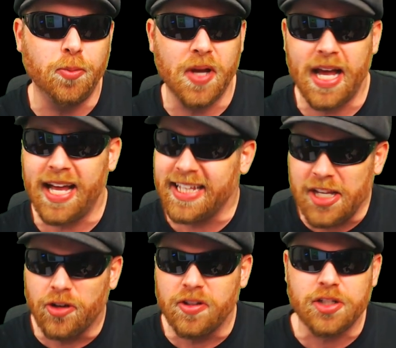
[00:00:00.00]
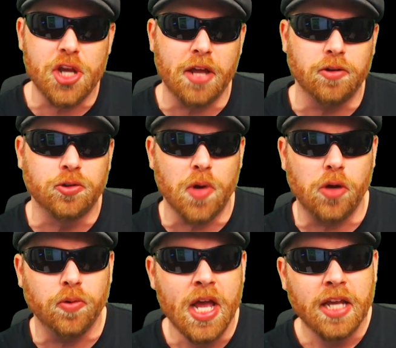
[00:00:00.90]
the channel grow,